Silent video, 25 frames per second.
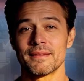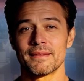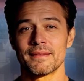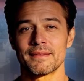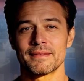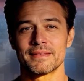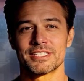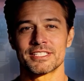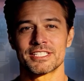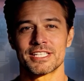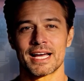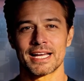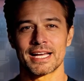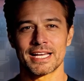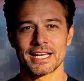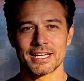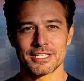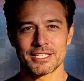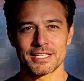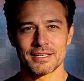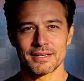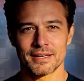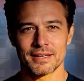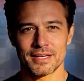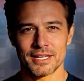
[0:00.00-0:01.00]

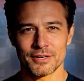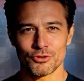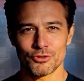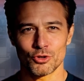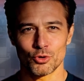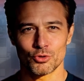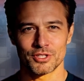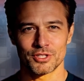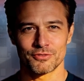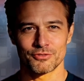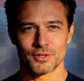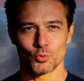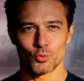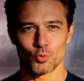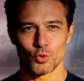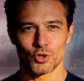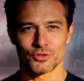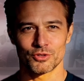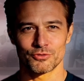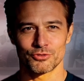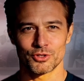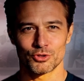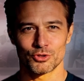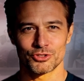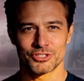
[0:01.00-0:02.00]
Second, if you live in one
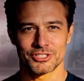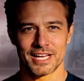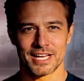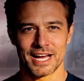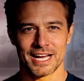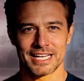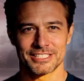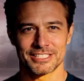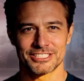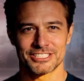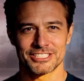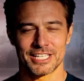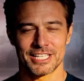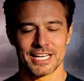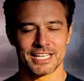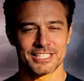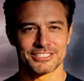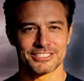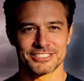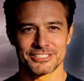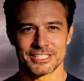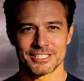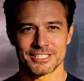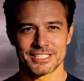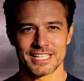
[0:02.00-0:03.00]
of those 9
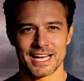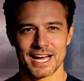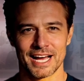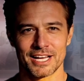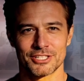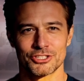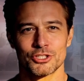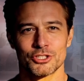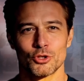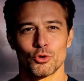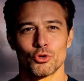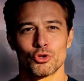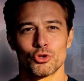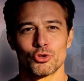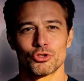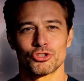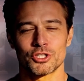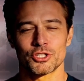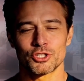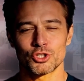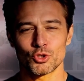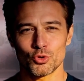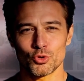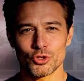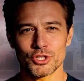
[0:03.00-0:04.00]
states that tax Social
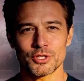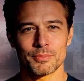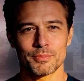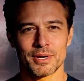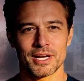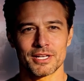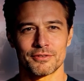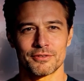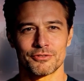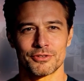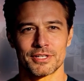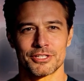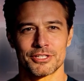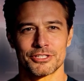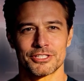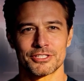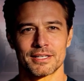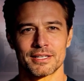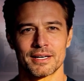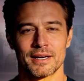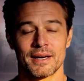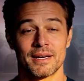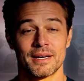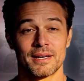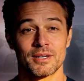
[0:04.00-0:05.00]
Security benefits,
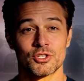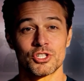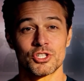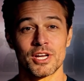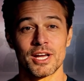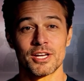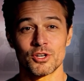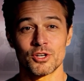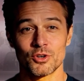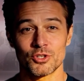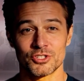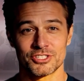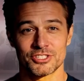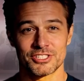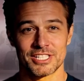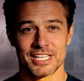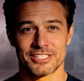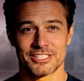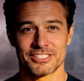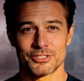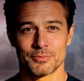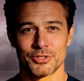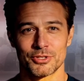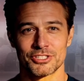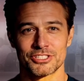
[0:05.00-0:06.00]
check your
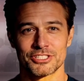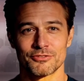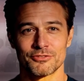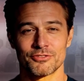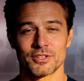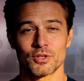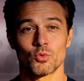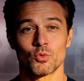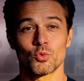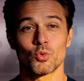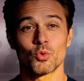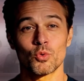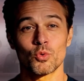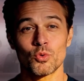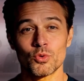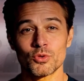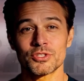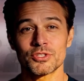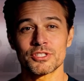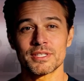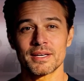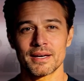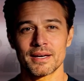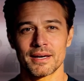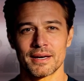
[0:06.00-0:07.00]
state-specific
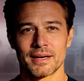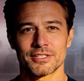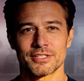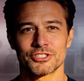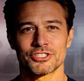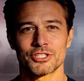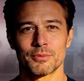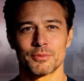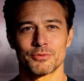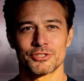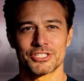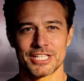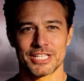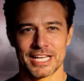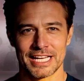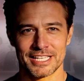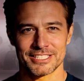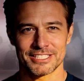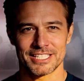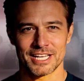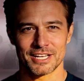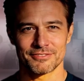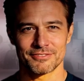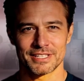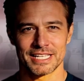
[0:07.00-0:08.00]
rules. Some states
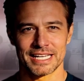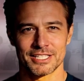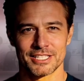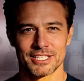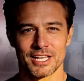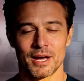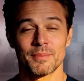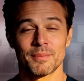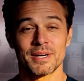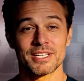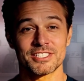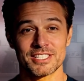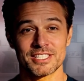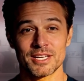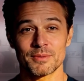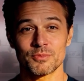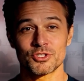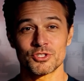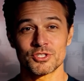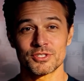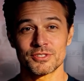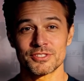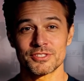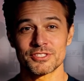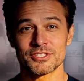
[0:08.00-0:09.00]
have income
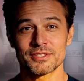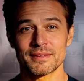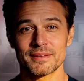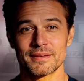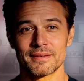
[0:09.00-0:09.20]
exemptions.